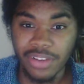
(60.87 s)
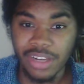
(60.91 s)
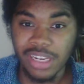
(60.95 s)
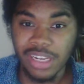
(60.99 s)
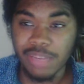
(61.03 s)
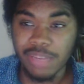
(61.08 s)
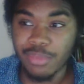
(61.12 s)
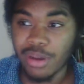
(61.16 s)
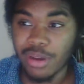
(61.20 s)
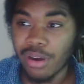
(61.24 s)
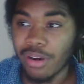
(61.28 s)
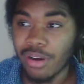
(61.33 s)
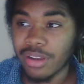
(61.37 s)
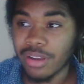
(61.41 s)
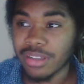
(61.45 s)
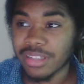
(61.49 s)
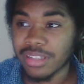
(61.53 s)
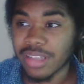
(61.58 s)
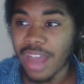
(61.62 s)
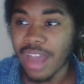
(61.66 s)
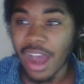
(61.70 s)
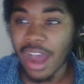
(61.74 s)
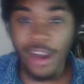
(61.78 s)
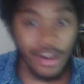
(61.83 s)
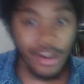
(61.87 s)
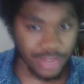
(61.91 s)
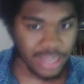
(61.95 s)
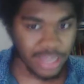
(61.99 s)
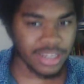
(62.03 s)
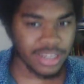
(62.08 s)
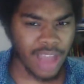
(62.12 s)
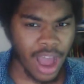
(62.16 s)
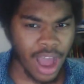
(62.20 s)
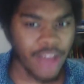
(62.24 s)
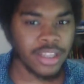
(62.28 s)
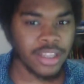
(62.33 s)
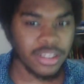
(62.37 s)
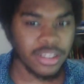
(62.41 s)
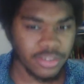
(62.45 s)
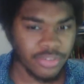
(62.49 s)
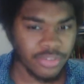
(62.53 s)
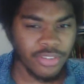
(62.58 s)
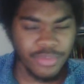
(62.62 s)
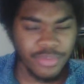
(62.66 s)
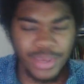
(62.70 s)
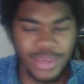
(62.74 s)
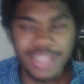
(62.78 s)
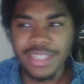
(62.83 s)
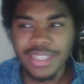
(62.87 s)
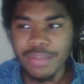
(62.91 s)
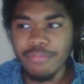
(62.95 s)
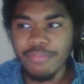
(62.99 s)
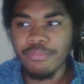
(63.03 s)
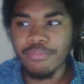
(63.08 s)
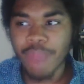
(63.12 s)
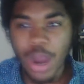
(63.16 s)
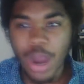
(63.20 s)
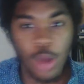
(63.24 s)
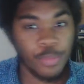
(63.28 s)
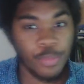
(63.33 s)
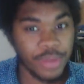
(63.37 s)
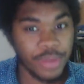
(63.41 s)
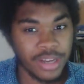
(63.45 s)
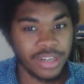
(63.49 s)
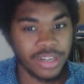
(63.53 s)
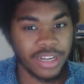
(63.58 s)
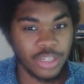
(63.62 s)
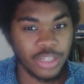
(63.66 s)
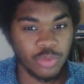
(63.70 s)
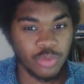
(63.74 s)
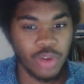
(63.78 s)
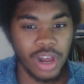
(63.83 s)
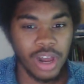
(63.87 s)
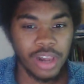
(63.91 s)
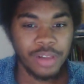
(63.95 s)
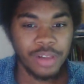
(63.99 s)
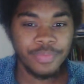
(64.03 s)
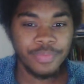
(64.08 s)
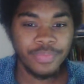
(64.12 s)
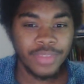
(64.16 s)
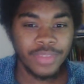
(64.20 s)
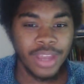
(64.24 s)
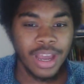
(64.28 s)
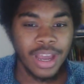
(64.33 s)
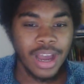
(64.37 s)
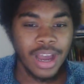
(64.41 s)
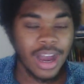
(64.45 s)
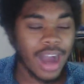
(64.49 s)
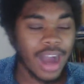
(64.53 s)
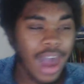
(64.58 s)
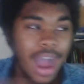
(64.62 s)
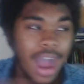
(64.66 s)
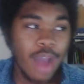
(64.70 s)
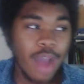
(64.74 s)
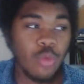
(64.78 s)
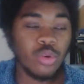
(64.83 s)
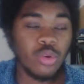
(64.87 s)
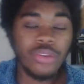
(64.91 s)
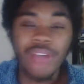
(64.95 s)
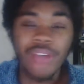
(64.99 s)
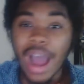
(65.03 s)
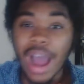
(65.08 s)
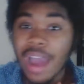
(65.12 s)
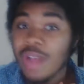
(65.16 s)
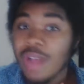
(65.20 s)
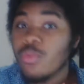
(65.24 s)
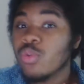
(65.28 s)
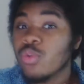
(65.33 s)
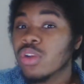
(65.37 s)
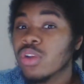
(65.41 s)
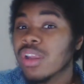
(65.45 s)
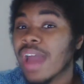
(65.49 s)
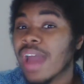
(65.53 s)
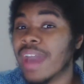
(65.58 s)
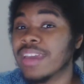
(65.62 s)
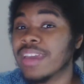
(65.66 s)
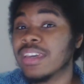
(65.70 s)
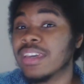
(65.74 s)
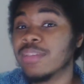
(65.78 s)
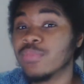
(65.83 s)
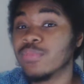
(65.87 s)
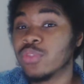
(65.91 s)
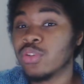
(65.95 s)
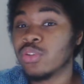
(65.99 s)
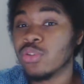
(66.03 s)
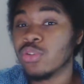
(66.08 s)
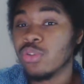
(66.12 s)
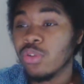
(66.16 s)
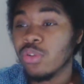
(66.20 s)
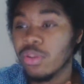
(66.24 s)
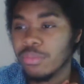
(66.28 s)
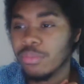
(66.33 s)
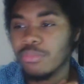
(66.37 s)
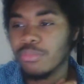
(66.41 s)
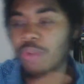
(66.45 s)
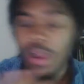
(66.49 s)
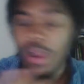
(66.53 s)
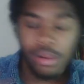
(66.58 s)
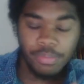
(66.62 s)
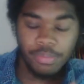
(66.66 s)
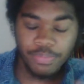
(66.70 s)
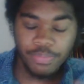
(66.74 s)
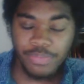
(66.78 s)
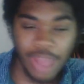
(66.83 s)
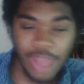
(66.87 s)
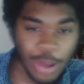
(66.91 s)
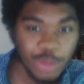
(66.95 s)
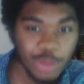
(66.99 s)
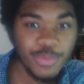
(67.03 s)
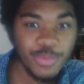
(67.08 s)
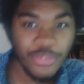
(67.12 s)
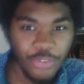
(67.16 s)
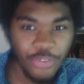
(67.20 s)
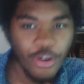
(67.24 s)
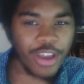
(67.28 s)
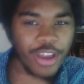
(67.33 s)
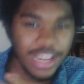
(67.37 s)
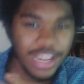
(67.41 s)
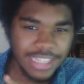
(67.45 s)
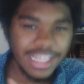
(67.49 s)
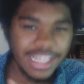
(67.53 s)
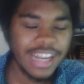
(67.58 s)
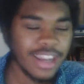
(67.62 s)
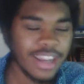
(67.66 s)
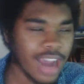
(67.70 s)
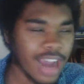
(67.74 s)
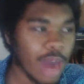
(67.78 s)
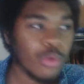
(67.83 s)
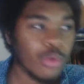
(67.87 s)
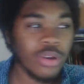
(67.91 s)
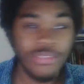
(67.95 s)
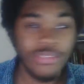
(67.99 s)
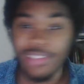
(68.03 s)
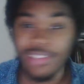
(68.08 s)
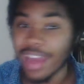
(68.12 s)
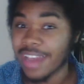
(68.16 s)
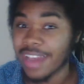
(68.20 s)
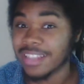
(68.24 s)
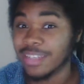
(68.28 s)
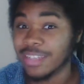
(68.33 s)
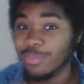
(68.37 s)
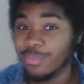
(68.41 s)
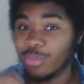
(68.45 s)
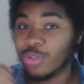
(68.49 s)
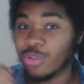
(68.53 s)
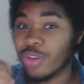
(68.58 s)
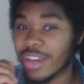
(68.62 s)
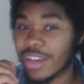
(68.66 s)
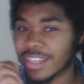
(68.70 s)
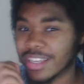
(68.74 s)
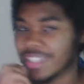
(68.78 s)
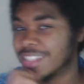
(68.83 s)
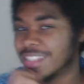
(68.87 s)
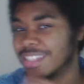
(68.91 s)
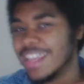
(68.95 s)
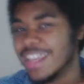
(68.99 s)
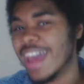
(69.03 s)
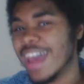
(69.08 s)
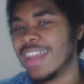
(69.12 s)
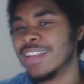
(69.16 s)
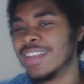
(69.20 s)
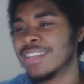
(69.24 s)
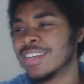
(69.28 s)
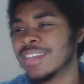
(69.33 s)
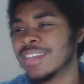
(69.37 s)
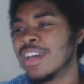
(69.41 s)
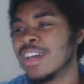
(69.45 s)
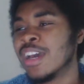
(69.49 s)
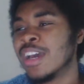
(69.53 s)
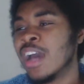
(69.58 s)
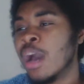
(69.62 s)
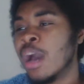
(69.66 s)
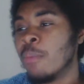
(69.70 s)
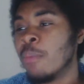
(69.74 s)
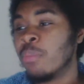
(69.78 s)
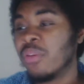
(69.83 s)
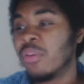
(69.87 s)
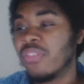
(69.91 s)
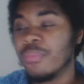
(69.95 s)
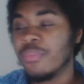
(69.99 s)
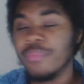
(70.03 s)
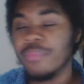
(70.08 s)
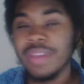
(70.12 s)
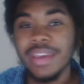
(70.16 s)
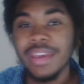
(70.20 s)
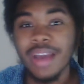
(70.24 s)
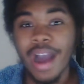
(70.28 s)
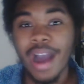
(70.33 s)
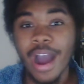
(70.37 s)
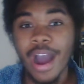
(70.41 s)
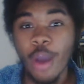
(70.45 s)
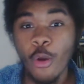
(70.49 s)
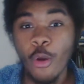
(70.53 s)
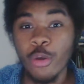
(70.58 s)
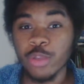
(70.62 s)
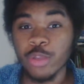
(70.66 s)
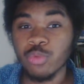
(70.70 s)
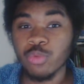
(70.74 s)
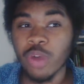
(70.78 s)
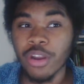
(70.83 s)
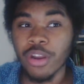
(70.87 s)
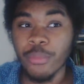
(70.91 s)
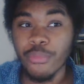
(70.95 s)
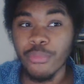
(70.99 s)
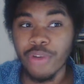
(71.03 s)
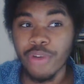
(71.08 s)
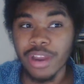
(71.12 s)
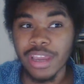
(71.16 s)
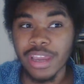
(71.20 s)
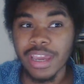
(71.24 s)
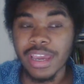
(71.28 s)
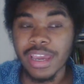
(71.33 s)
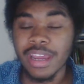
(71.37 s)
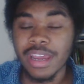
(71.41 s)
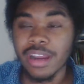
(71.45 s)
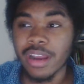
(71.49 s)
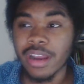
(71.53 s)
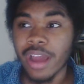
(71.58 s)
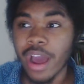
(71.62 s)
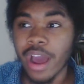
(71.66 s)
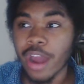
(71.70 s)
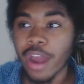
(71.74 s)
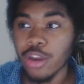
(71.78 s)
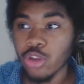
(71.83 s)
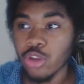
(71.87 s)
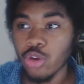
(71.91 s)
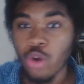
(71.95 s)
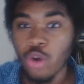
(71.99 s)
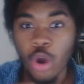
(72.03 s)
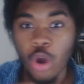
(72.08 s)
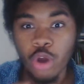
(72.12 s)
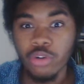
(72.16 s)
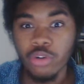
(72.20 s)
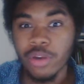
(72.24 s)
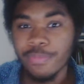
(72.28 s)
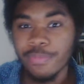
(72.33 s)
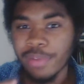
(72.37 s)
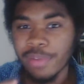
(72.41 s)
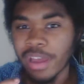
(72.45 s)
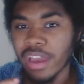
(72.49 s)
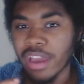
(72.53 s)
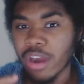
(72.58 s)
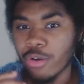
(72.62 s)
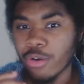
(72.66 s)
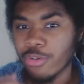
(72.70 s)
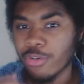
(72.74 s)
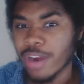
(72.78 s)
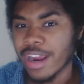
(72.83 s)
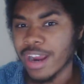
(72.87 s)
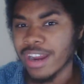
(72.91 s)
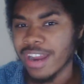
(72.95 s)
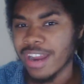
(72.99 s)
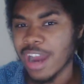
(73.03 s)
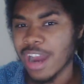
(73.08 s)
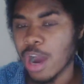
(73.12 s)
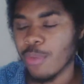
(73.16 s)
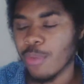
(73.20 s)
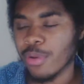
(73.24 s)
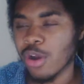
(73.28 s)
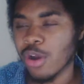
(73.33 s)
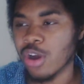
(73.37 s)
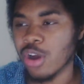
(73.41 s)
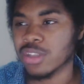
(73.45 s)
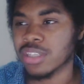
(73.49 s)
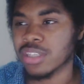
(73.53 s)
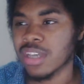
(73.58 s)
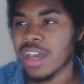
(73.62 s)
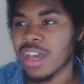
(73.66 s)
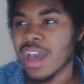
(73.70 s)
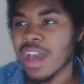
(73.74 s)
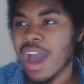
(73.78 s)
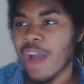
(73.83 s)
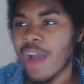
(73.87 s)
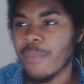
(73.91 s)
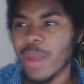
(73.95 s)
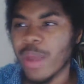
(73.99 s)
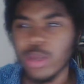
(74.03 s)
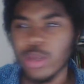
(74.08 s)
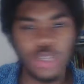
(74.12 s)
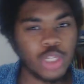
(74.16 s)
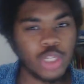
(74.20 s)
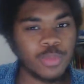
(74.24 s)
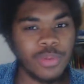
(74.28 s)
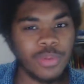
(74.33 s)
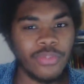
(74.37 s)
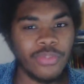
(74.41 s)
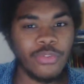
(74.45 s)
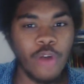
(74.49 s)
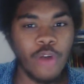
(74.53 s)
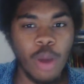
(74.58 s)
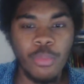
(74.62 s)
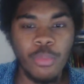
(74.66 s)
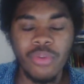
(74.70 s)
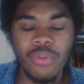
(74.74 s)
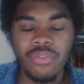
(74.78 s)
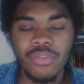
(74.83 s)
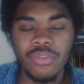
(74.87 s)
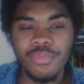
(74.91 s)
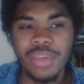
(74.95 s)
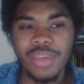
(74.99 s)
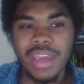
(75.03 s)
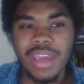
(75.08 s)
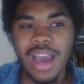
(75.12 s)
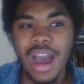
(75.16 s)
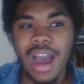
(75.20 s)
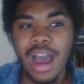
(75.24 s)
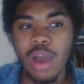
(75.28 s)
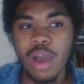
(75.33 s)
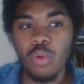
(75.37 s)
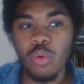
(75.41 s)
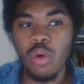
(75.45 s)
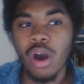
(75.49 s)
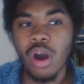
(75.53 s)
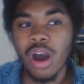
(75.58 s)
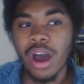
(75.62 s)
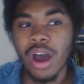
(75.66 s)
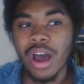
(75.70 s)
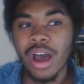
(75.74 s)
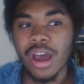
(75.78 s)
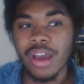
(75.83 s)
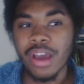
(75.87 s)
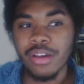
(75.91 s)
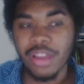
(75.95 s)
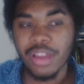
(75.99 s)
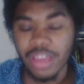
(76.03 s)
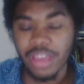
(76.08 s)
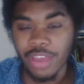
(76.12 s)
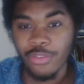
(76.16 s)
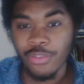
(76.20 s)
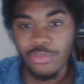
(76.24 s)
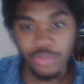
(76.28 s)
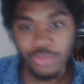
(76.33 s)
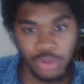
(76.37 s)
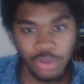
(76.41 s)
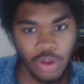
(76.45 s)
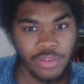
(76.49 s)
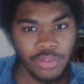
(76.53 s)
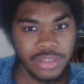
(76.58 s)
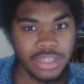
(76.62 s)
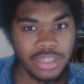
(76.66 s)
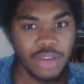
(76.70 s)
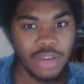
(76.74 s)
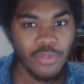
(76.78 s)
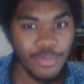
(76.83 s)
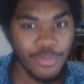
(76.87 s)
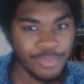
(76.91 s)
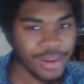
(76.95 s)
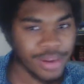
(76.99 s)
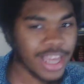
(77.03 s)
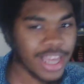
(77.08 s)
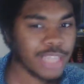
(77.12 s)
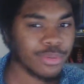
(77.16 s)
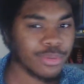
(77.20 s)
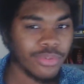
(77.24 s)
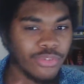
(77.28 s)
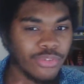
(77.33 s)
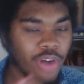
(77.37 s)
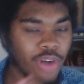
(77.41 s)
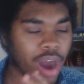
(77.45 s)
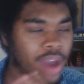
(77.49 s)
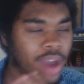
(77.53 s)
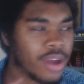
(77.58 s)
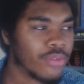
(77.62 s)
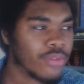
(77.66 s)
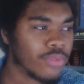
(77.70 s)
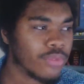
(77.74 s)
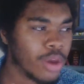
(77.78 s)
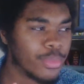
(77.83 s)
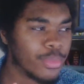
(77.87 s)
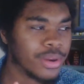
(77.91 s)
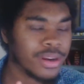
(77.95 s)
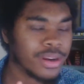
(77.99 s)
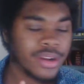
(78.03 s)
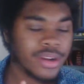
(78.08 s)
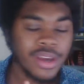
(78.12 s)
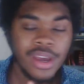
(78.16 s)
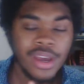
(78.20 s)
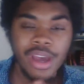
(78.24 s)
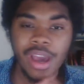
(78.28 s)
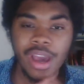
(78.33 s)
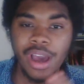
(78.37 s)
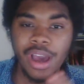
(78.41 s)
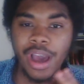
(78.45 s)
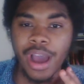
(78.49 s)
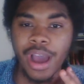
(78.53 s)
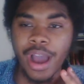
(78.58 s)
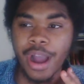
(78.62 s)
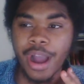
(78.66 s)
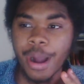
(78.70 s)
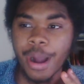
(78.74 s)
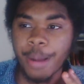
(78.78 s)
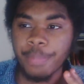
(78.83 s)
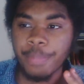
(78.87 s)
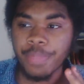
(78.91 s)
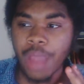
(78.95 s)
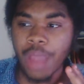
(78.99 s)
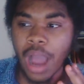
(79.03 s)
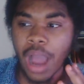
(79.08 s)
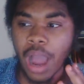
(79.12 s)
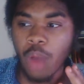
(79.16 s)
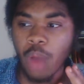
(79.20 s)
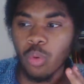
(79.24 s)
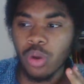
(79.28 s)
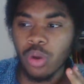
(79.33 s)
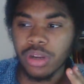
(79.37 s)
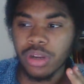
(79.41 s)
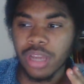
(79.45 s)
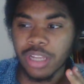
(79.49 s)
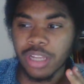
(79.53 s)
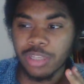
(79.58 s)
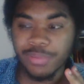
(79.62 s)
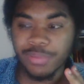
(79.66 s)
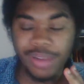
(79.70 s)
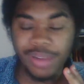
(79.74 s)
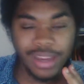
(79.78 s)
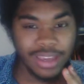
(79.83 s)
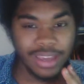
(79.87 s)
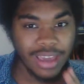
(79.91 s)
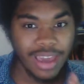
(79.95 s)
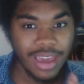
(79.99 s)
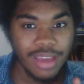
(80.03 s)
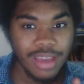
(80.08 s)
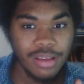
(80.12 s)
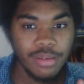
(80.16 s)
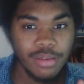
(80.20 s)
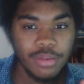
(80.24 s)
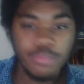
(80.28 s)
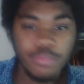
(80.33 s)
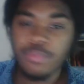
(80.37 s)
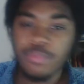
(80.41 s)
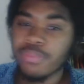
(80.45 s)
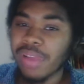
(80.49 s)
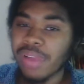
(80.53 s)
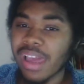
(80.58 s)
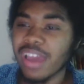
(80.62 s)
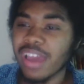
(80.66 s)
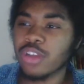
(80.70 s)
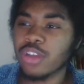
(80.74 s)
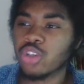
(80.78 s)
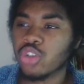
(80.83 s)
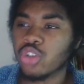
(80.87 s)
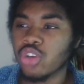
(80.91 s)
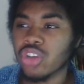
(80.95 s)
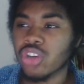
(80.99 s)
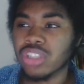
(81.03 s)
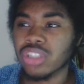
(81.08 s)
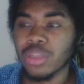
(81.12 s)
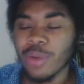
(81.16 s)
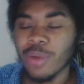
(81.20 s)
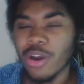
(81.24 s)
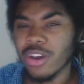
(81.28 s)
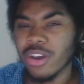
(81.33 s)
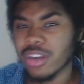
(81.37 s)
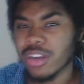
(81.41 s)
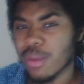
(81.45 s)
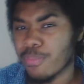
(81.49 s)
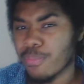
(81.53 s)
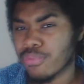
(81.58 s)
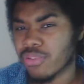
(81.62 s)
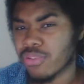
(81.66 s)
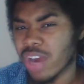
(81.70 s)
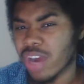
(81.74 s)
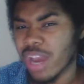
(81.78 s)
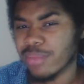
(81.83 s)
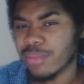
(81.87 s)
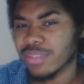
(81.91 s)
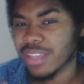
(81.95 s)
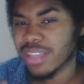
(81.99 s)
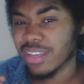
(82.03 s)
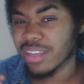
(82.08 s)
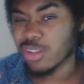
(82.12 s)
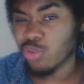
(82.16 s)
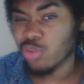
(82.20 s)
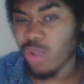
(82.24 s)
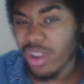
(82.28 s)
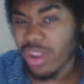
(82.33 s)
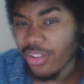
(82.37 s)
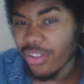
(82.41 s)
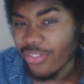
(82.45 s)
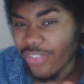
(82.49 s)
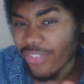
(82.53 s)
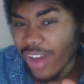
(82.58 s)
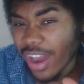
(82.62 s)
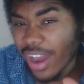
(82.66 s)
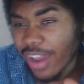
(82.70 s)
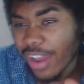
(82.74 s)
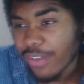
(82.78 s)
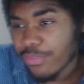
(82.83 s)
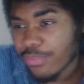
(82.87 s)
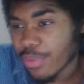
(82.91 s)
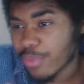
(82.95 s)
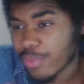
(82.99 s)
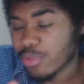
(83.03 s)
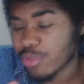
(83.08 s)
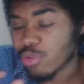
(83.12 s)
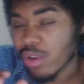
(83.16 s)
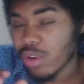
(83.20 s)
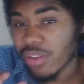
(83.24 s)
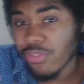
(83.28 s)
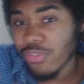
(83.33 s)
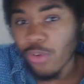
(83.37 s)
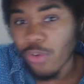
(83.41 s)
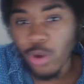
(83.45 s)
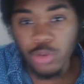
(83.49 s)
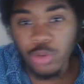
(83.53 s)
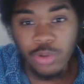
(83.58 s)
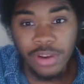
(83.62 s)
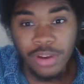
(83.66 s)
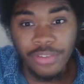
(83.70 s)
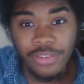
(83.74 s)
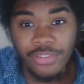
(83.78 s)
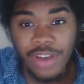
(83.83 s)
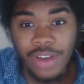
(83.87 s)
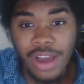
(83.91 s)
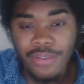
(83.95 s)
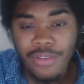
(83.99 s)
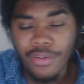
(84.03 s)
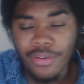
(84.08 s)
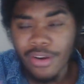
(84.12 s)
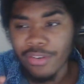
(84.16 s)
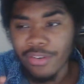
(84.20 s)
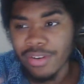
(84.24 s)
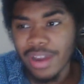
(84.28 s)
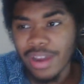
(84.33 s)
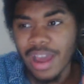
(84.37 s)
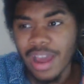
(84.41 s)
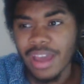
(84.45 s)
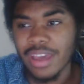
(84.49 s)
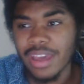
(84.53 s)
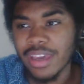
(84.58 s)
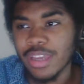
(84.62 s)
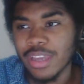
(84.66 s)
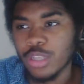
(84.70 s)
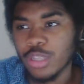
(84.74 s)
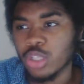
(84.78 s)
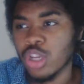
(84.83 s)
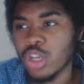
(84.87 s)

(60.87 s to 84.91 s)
because, for basically my opinion as well, I would like him to, well, that was before he extended. I would have liked him to extend. But for me, I always want to bring in a new hungry player right now, because I mentioned this before, but for me, I want, if obviously the replacement for Arjen Robben, I want there to be like a player just about in the prime, say 25, maybe 24, 25, around that age,